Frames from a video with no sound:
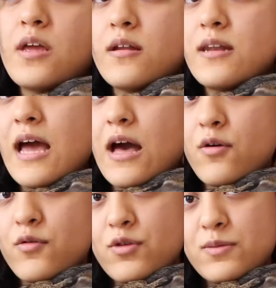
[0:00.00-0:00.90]

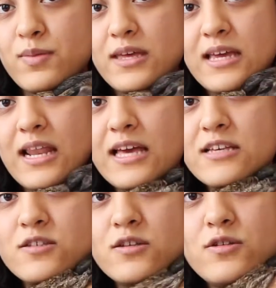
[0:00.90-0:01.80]
now what Pinky
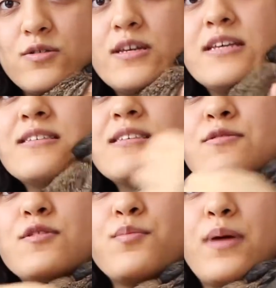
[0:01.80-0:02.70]
likes to do is
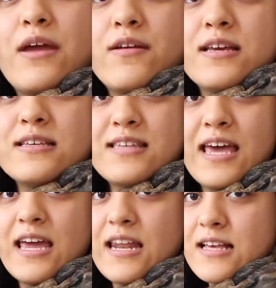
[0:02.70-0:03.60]
to bury his
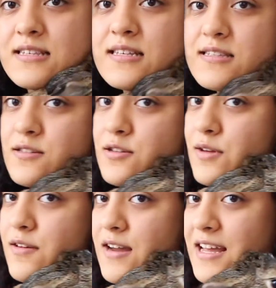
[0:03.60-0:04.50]
head, as he's
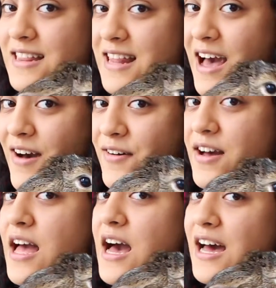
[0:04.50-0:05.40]
doing right now,
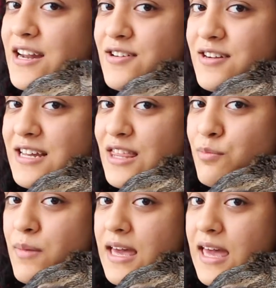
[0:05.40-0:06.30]

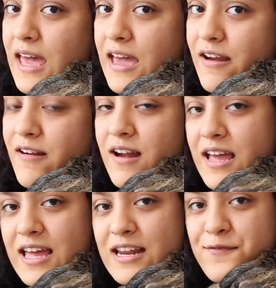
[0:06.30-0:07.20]
underneath my hair.
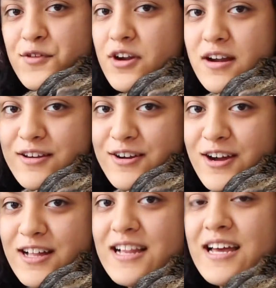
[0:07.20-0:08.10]
And if you're a
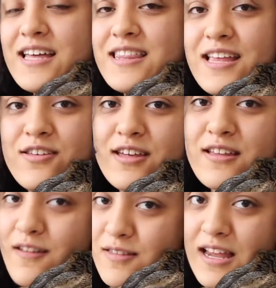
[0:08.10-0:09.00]
girl, then you
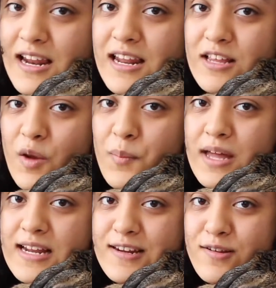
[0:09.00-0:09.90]
can totally let your
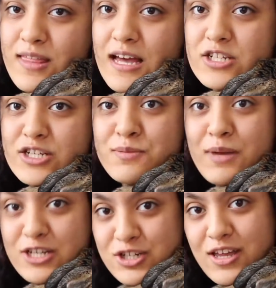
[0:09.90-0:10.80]
bunny do that. Just
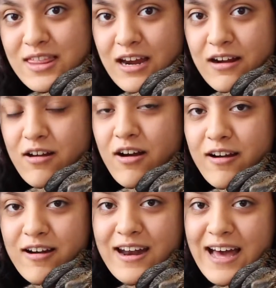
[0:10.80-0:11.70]
make sure they
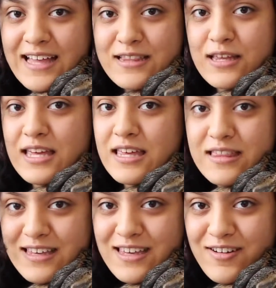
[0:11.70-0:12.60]
are not
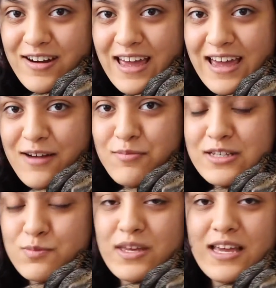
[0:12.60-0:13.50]
eating your hair,
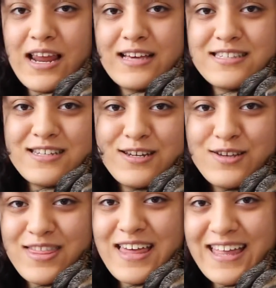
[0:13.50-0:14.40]
because Pinky likes to
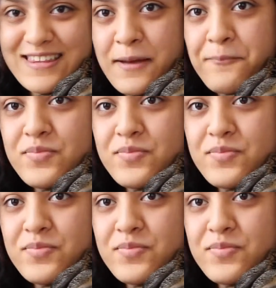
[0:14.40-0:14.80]
do that.